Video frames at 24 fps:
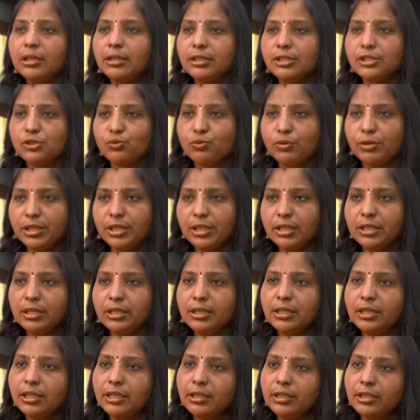is very
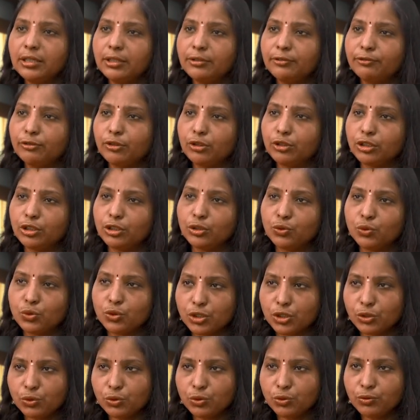clear. For the
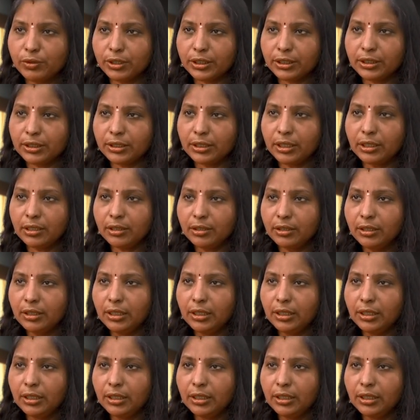Ruksha Udvartana,